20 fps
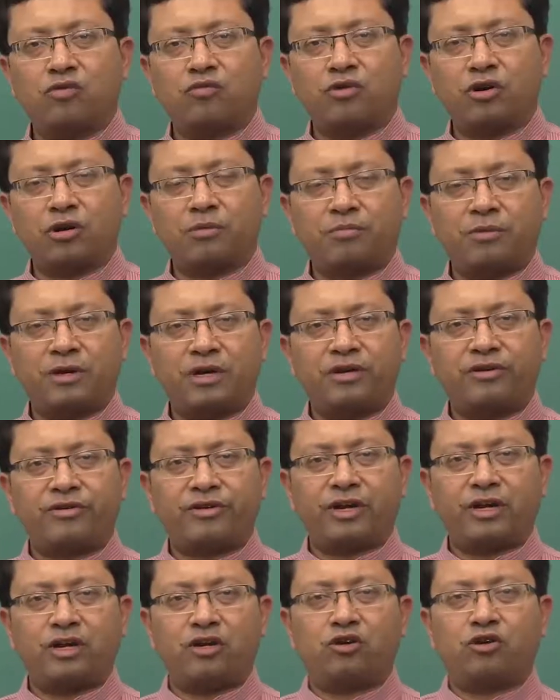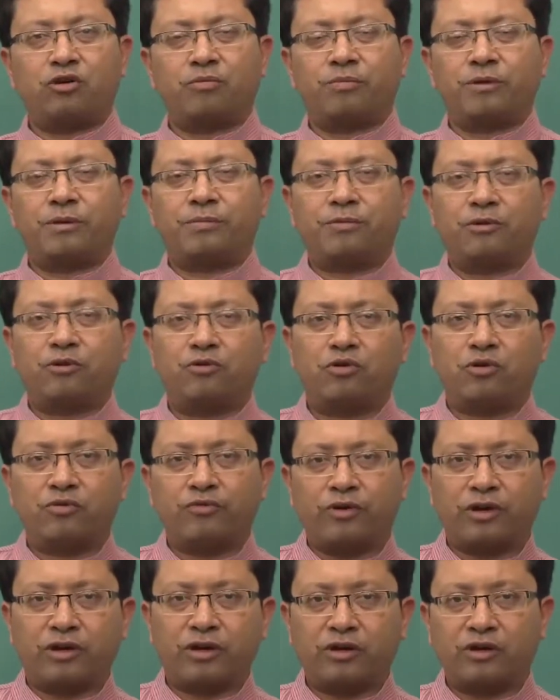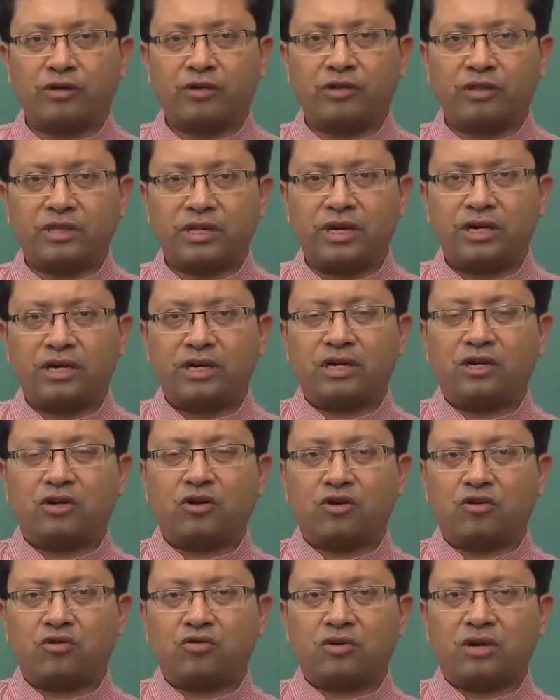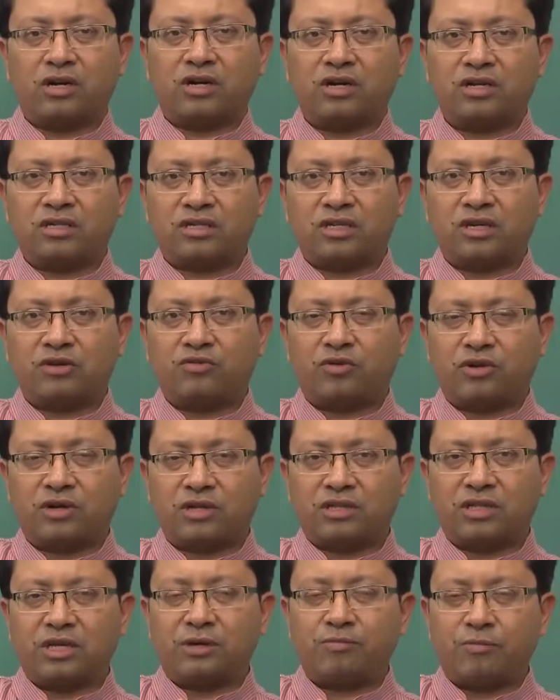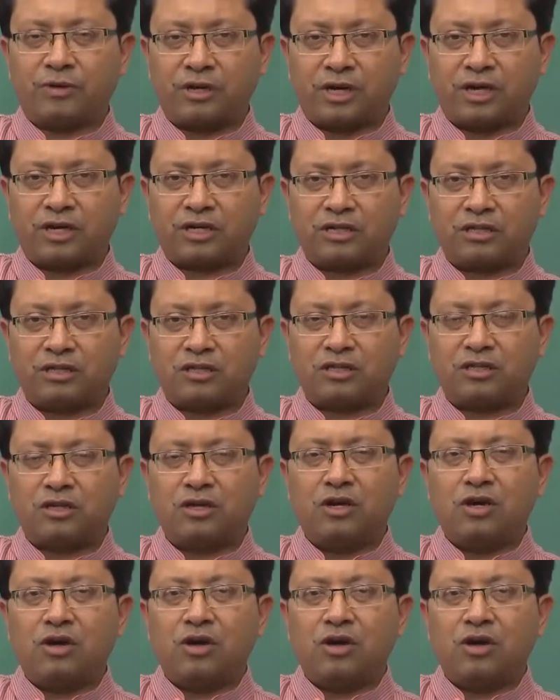workmen, train your people who are working on that in order to understand what are the implications